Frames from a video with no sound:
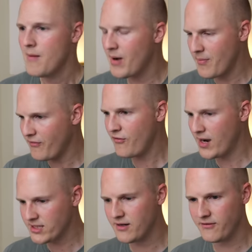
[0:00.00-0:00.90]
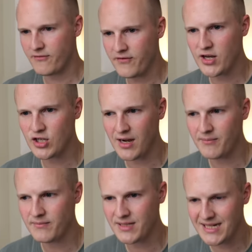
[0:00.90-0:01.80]
But before I sort of finish
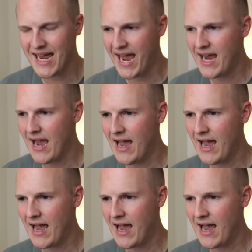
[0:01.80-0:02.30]
up today,